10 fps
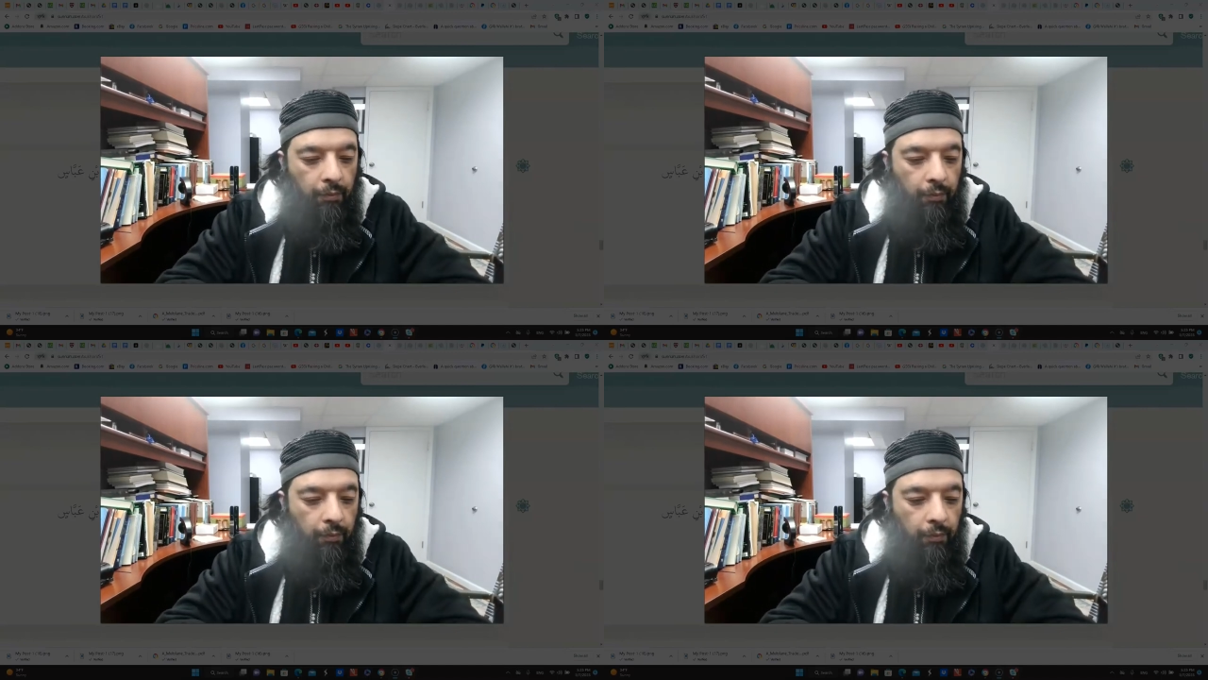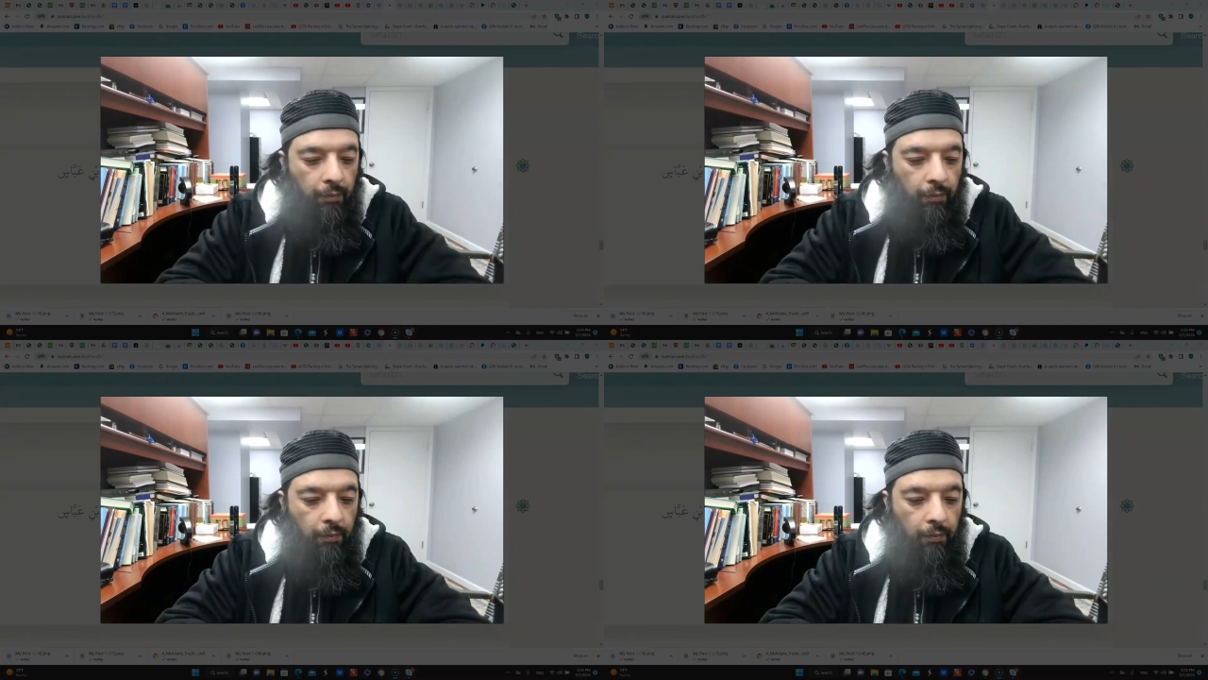
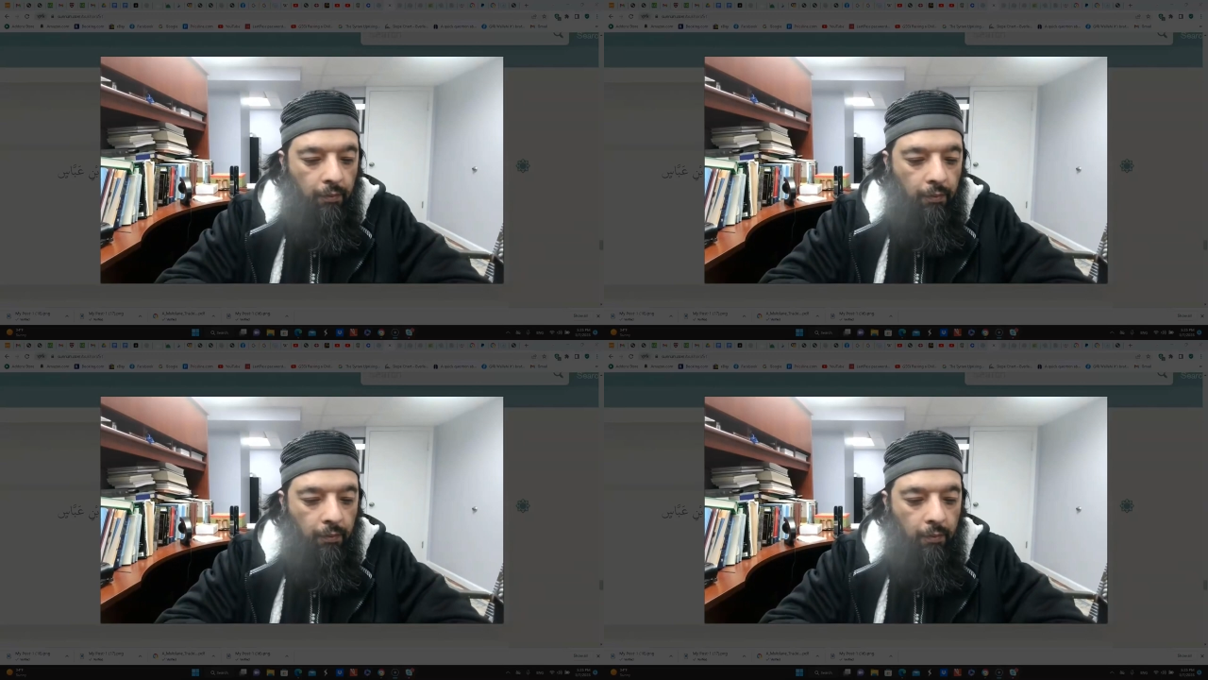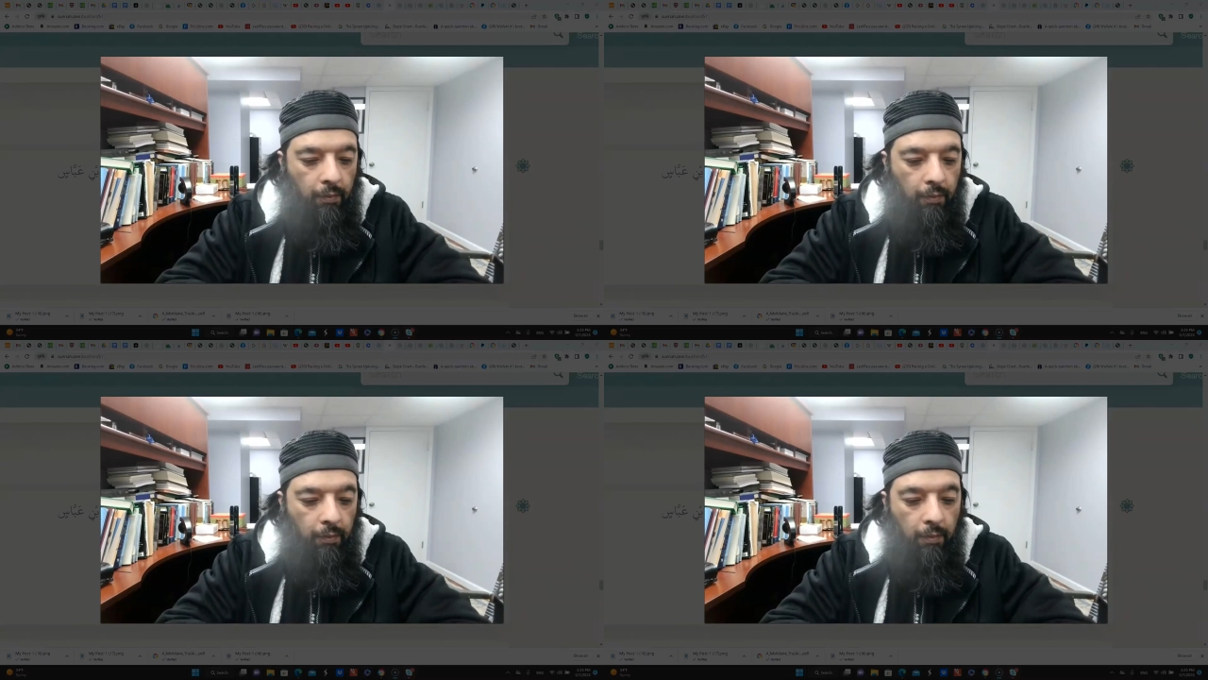
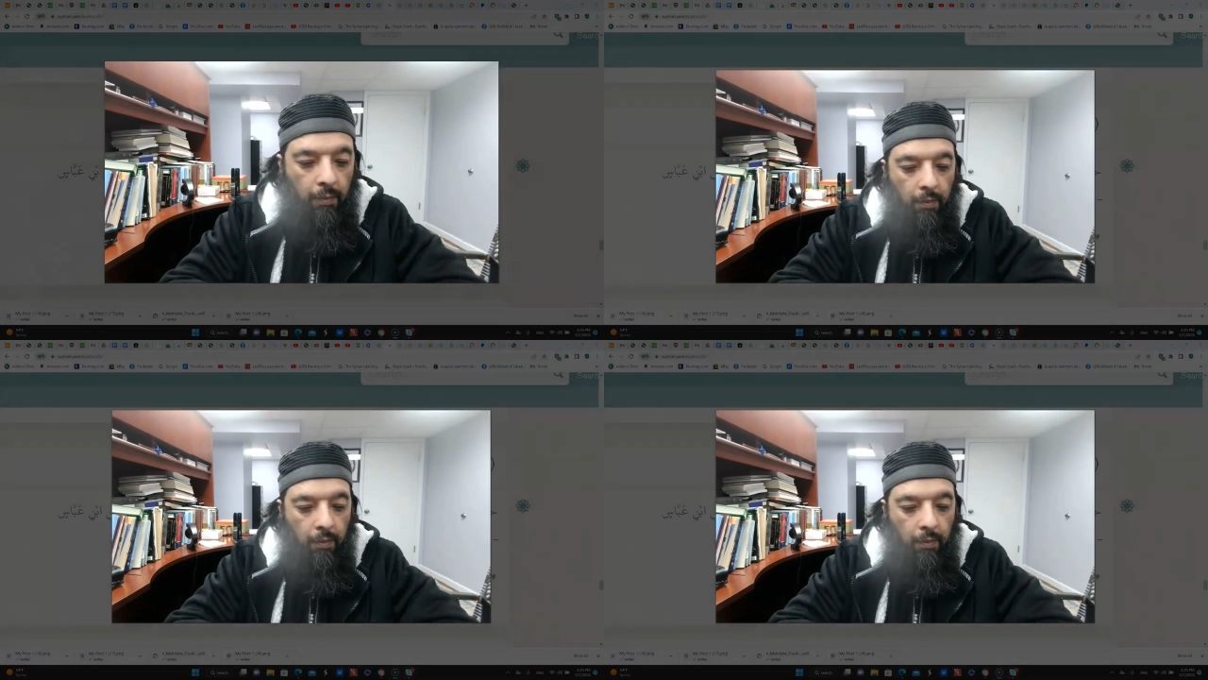(silence)